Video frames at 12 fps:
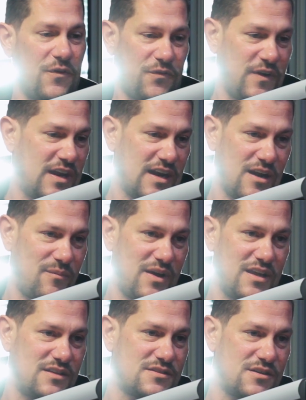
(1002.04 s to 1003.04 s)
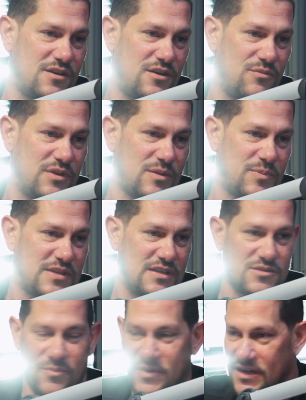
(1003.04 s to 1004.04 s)
for freaking out my intern with the
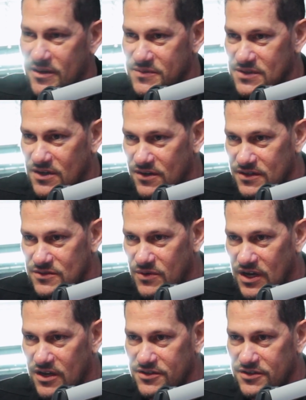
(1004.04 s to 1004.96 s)
potential breakup song as well. Oh, right